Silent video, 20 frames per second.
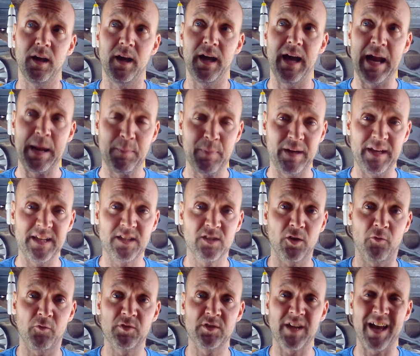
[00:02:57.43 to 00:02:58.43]
a police
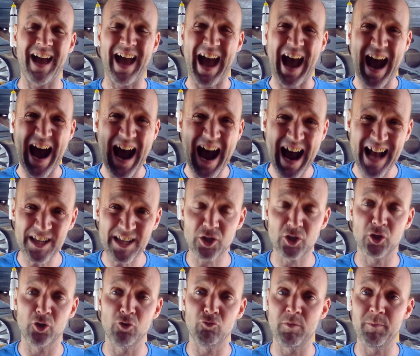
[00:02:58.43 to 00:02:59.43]
officer has
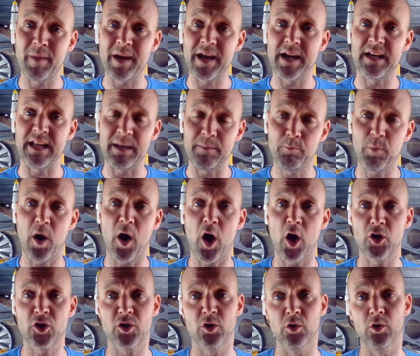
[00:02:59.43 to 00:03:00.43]
to remain
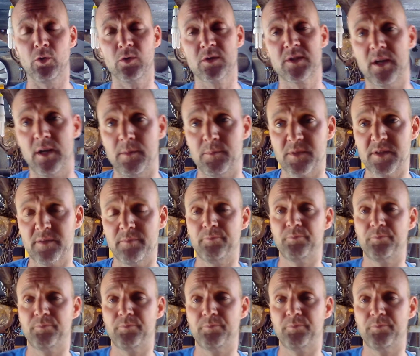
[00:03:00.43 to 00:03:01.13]
impartial at all times.